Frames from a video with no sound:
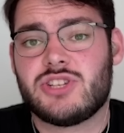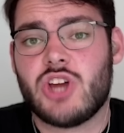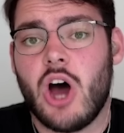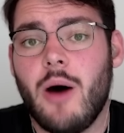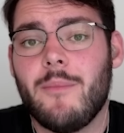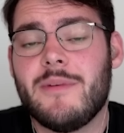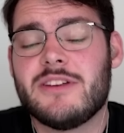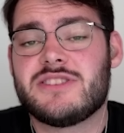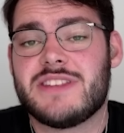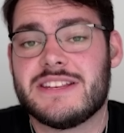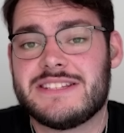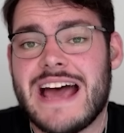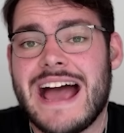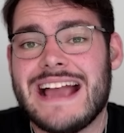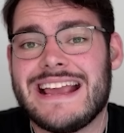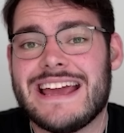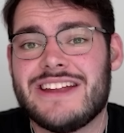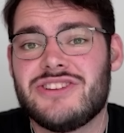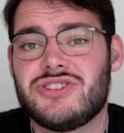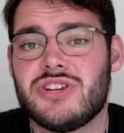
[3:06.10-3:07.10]
a Thomas the
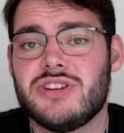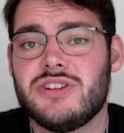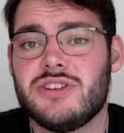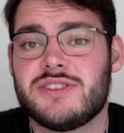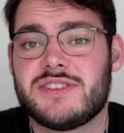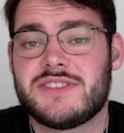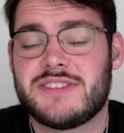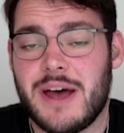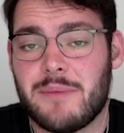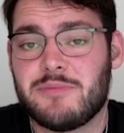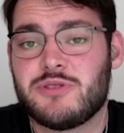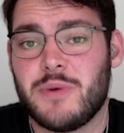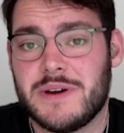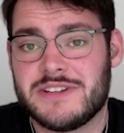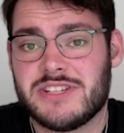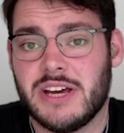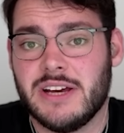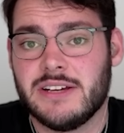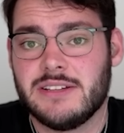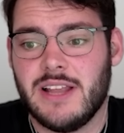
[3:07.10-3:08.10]
Tank Engine
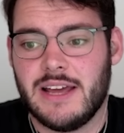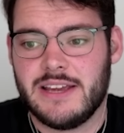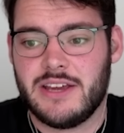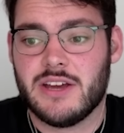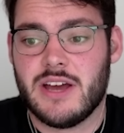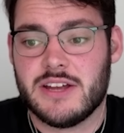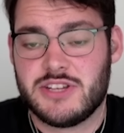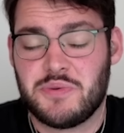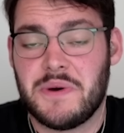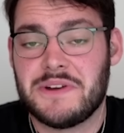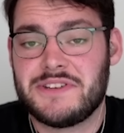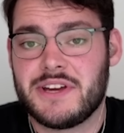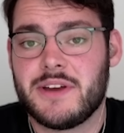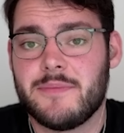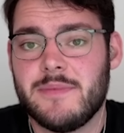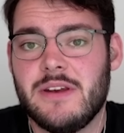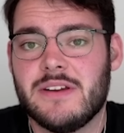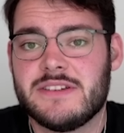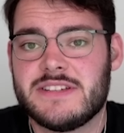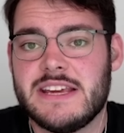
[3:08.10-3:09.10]
sub-Twitter, like a Twitter
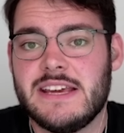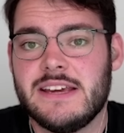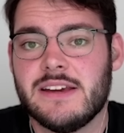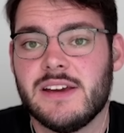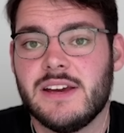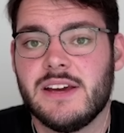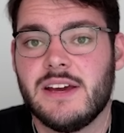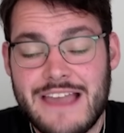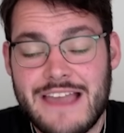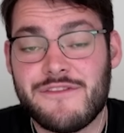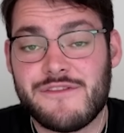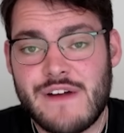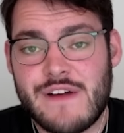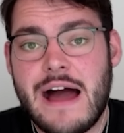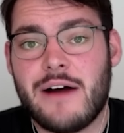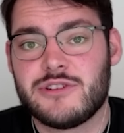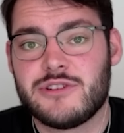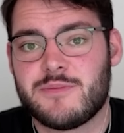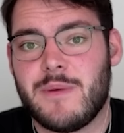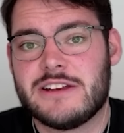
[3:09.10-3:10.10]
community. They
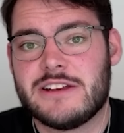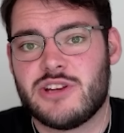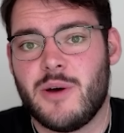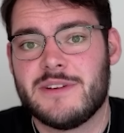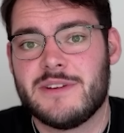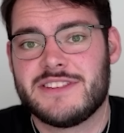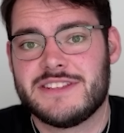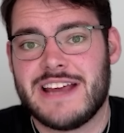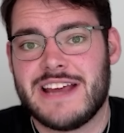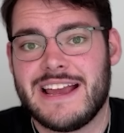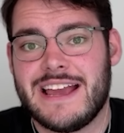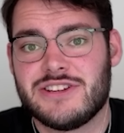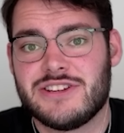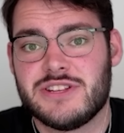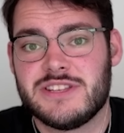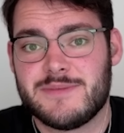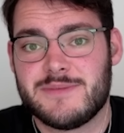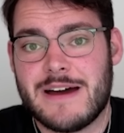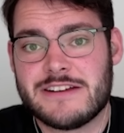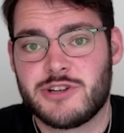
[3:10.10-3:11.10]
found my Thomas the Tank
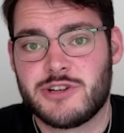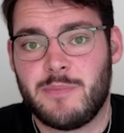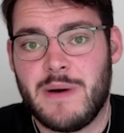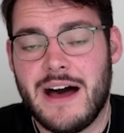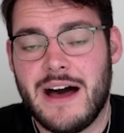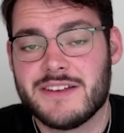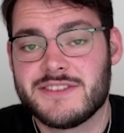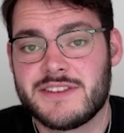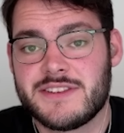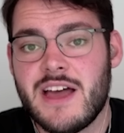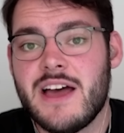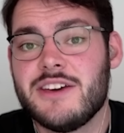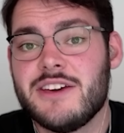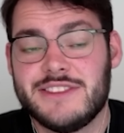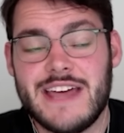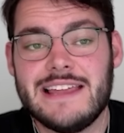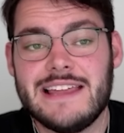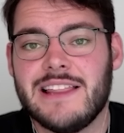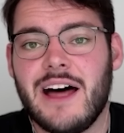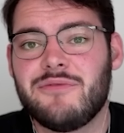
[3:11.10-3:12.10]
Engine special pass.
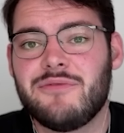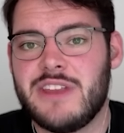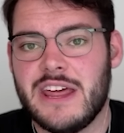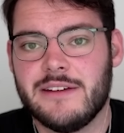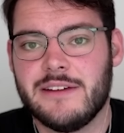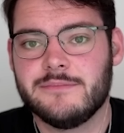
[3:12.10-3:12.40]
They loved